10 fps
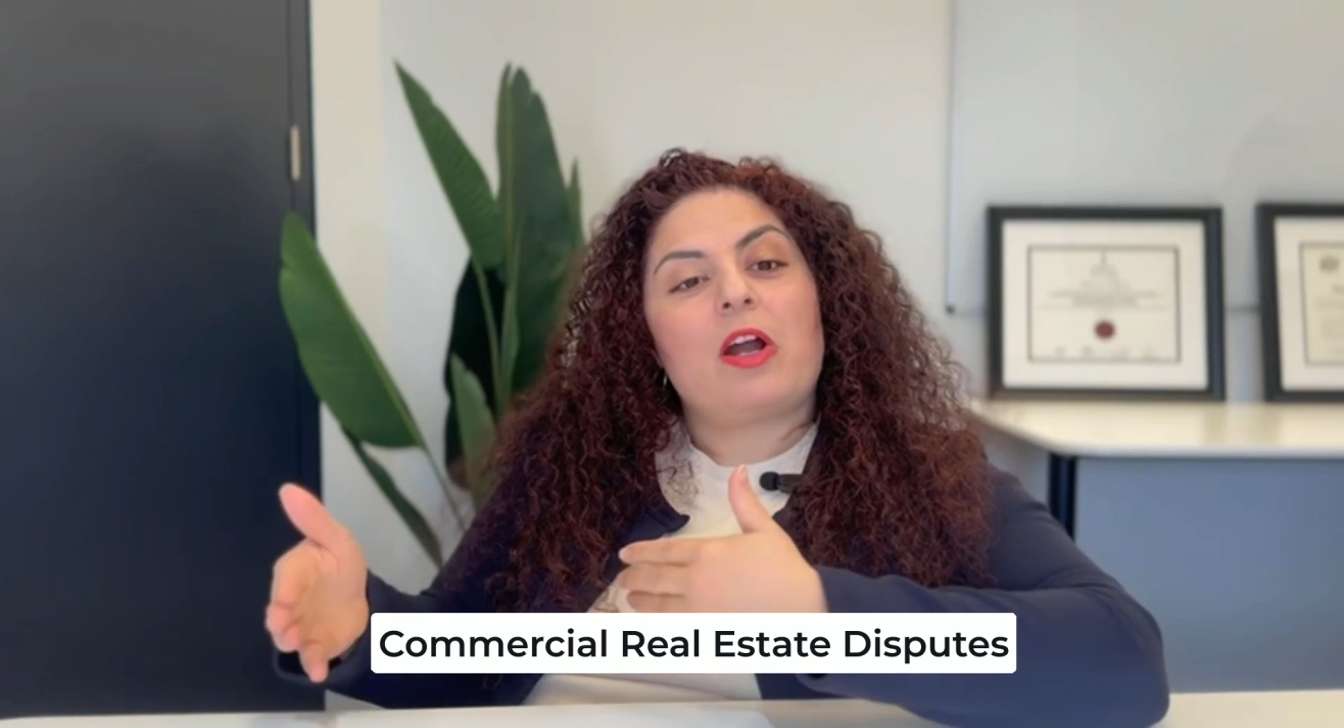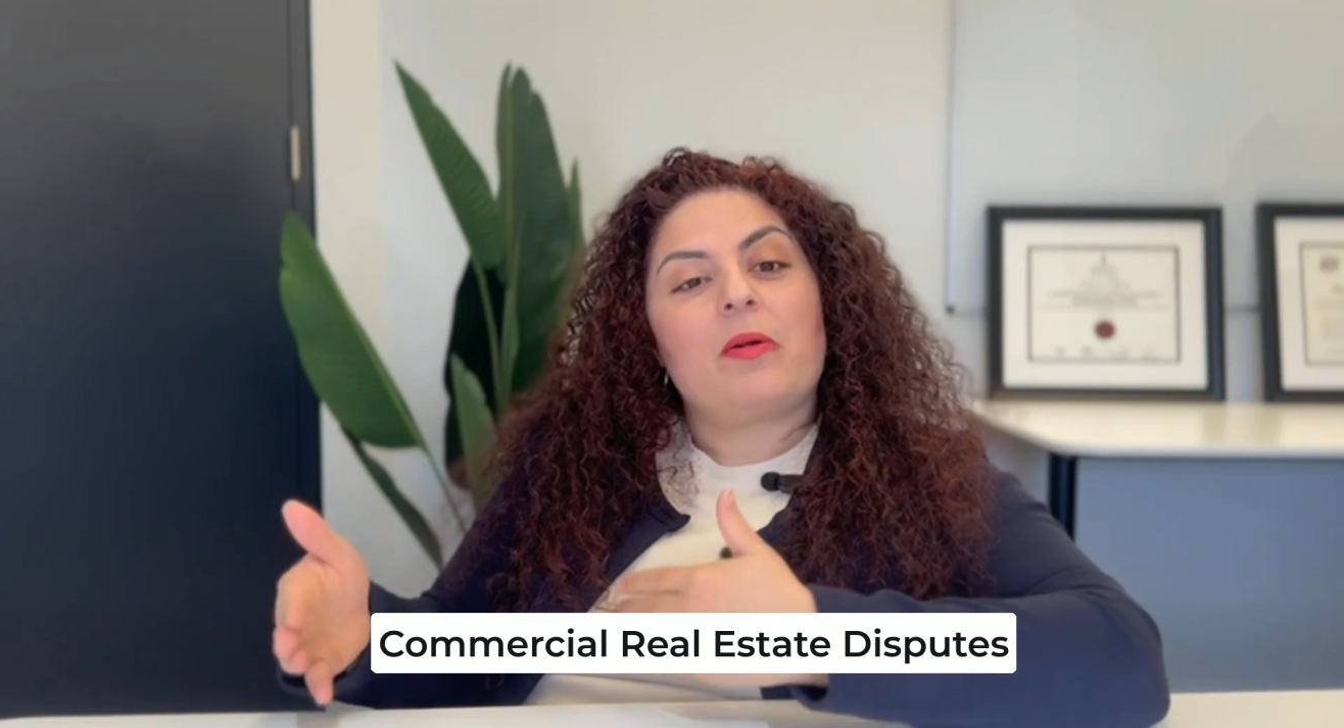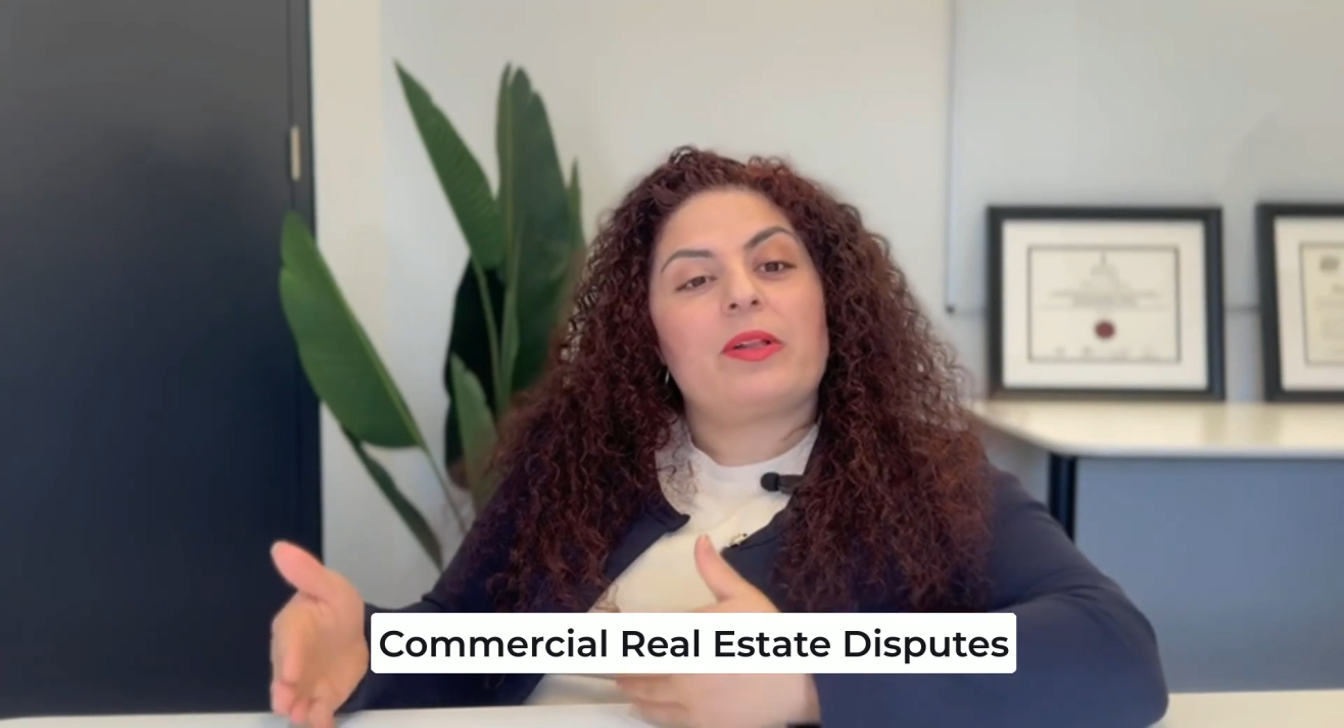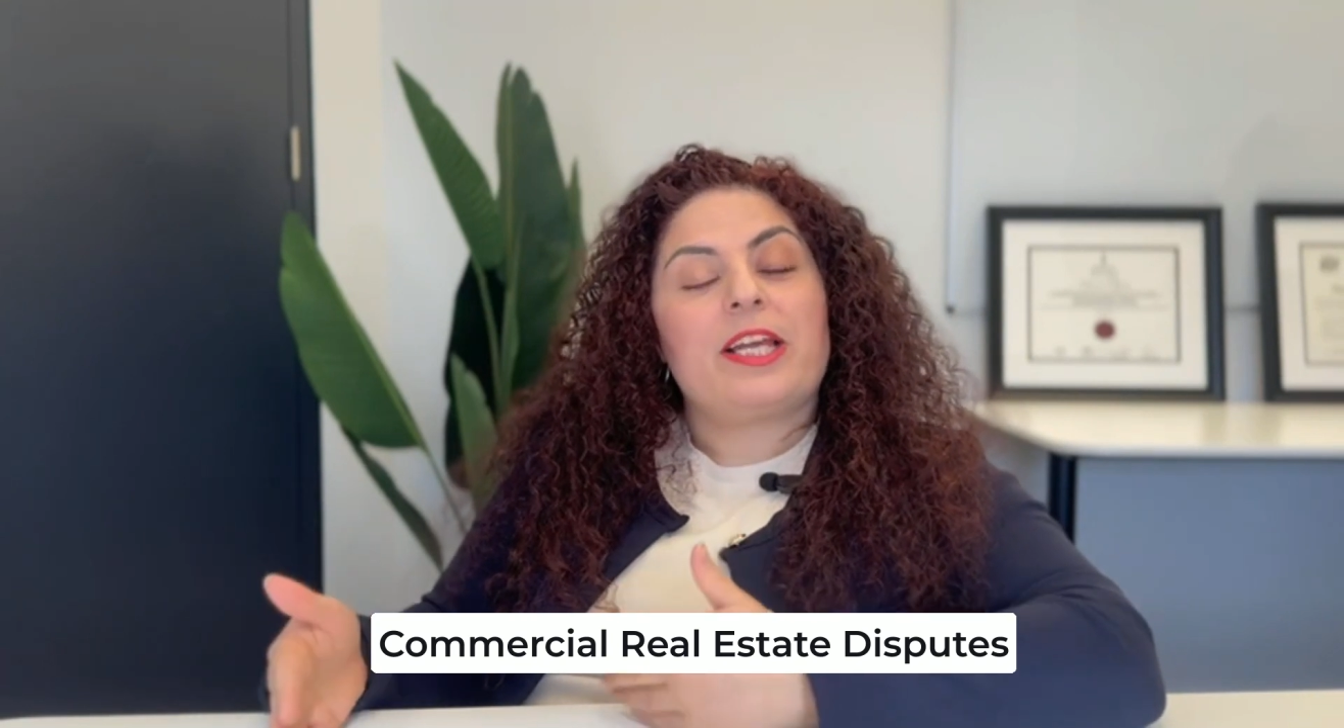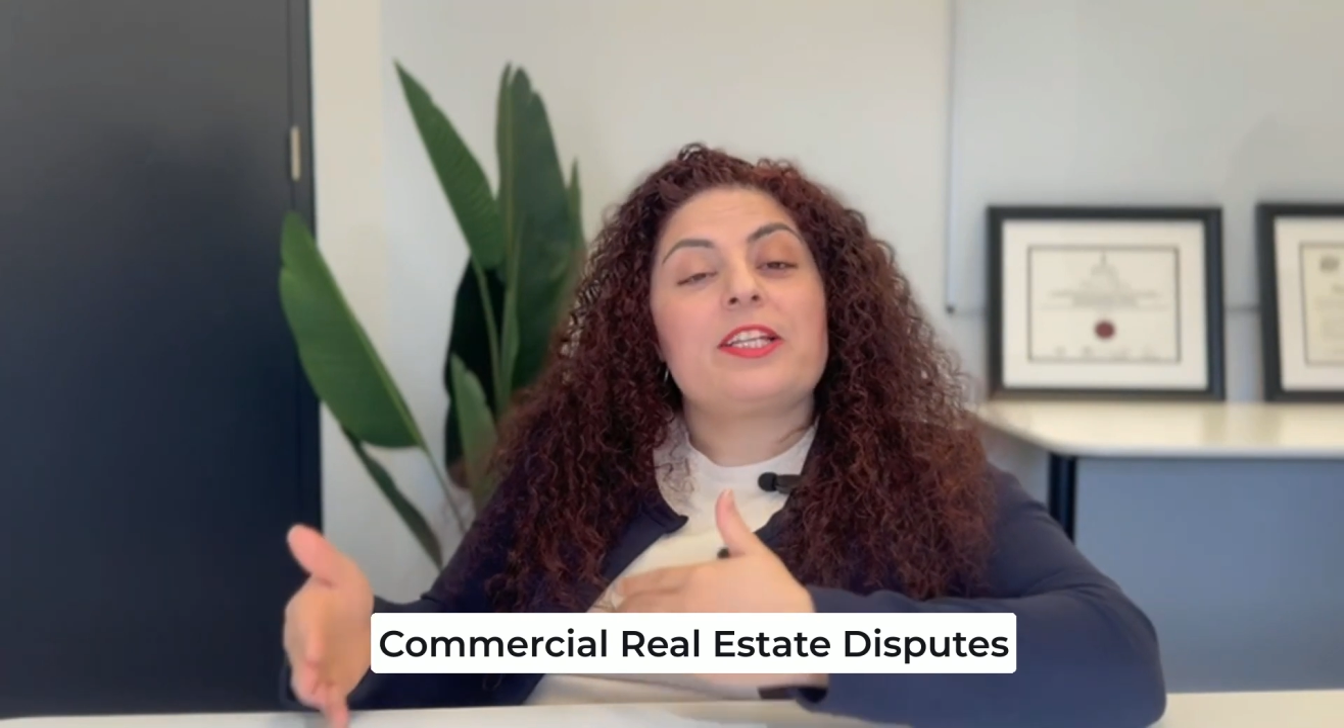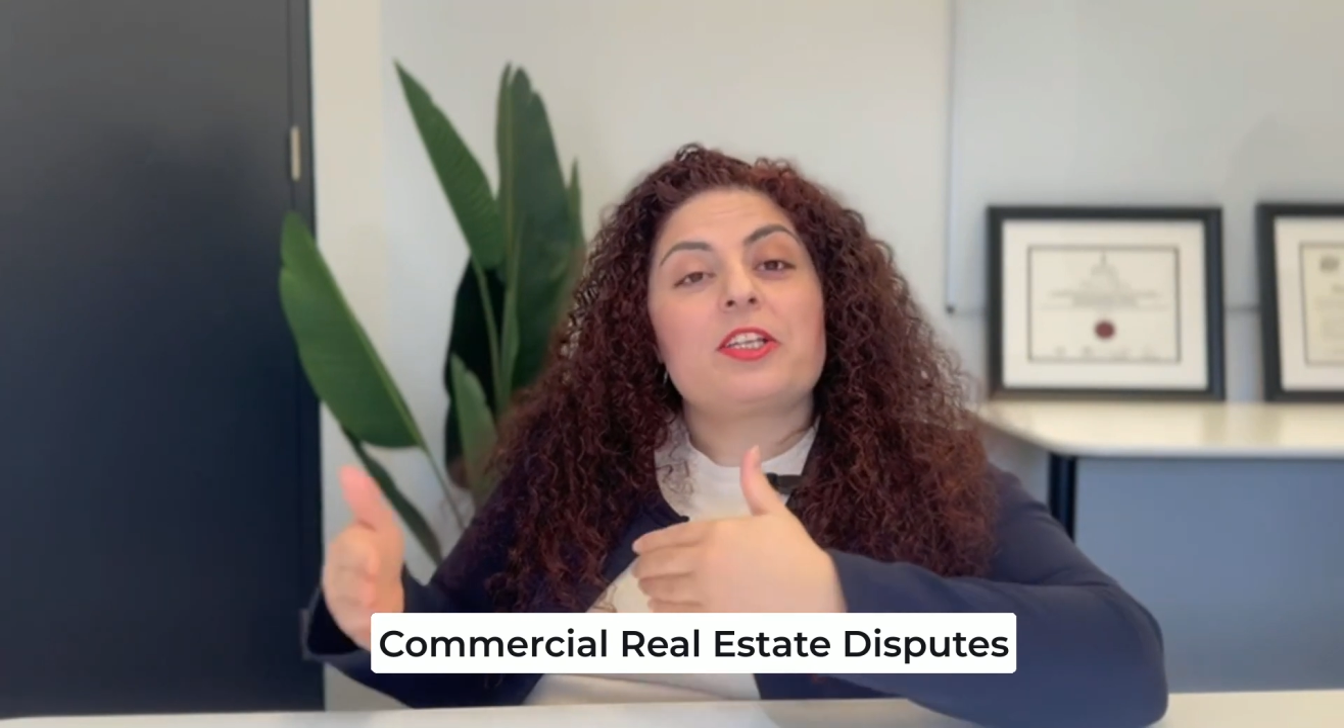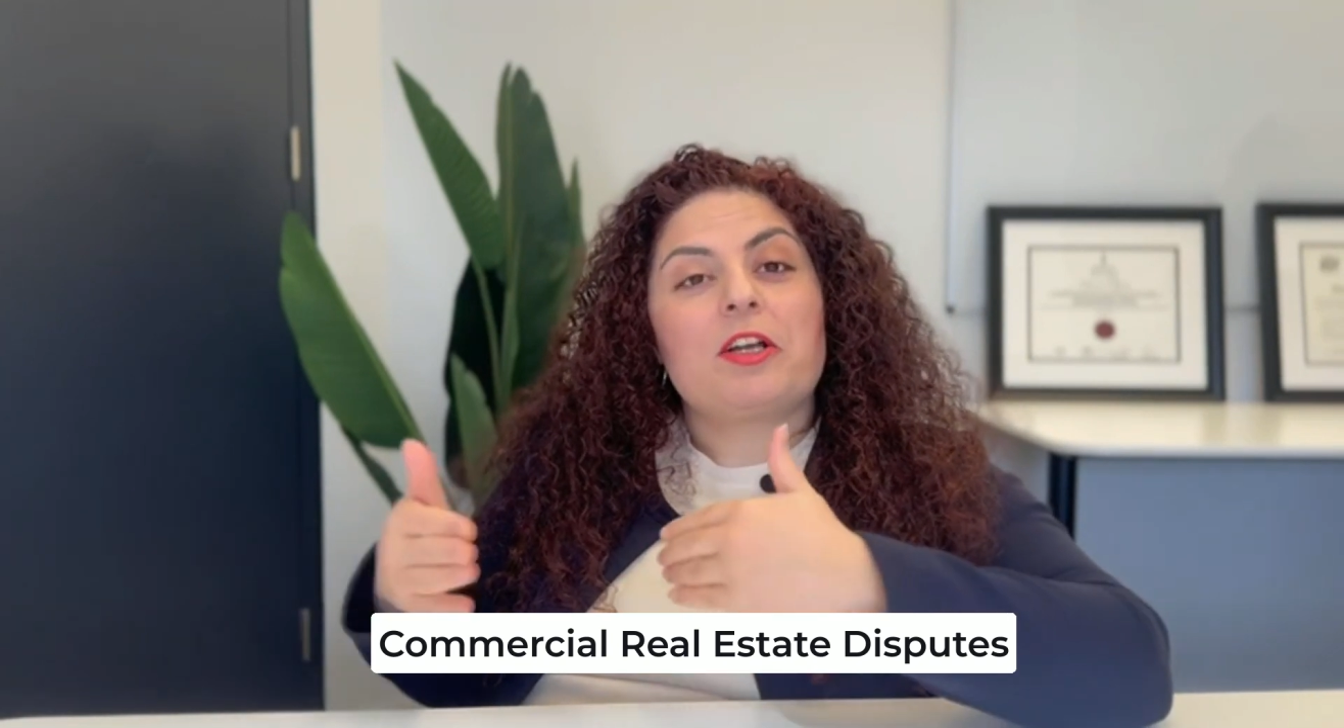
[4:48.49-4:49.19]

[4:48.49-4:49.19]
are related to